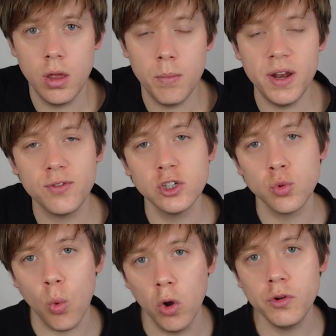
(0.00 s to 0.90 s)
But if there's
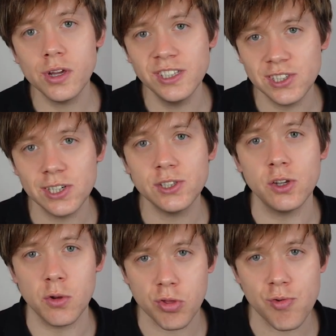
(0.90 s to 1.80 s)
one
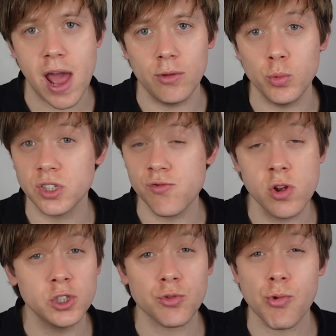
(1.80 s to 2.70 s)
consistent thread which
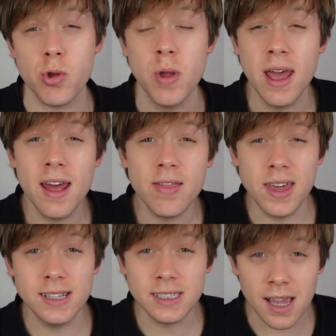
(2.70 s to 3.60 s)
runs through the
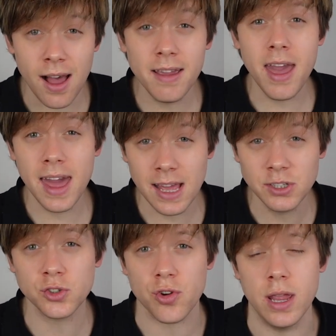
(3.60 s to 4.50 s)
entire
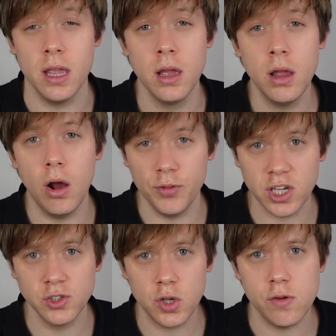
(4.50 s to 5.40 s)
history of the
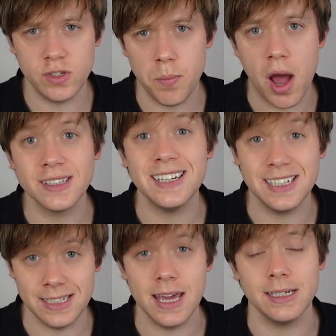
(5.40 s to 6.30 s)
Conservative Party, it
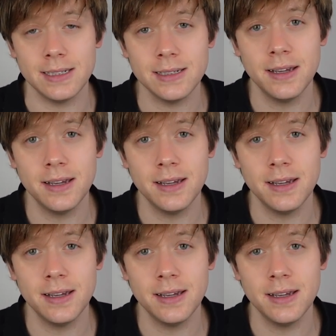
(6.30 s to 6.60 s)
is this: